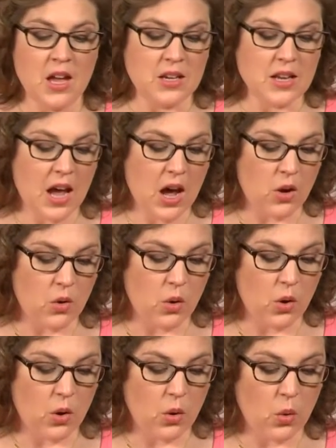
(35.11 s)
Now,
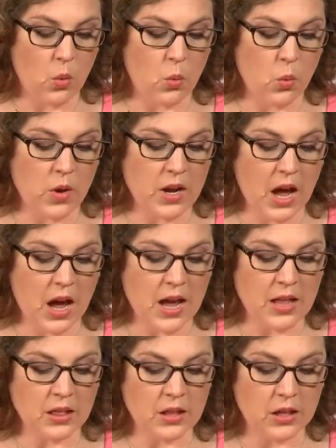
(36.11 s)
when
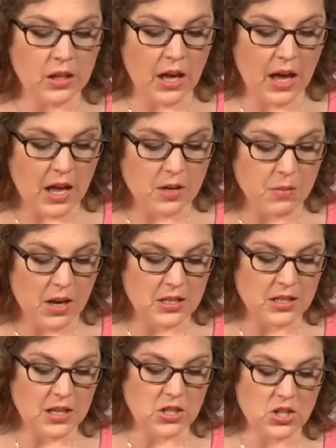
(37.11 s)
I look at my
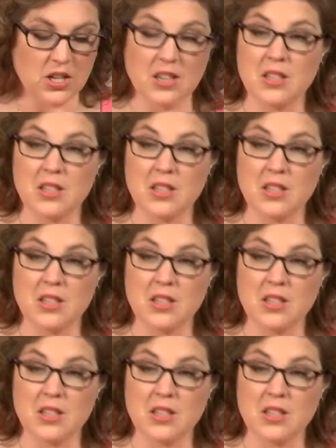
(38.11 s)
tension,